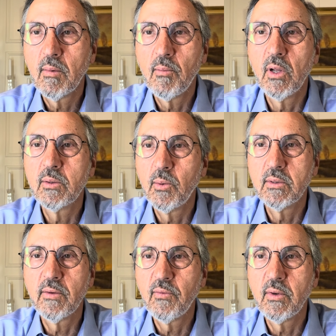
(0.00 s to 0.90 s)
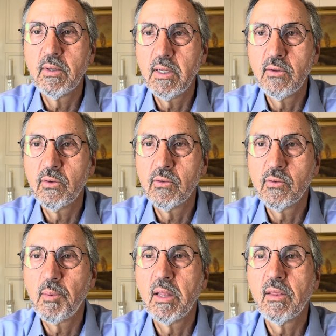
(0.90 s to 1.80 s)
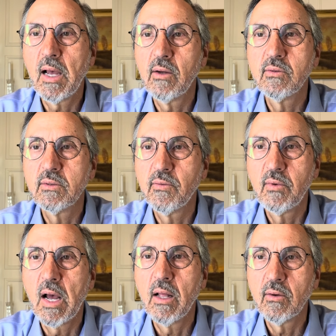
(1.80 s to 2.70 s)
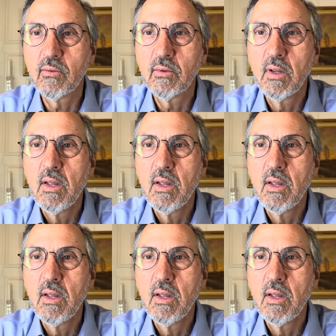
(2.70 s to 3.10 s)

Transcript: multiple different teachers, spent thousands of dollars.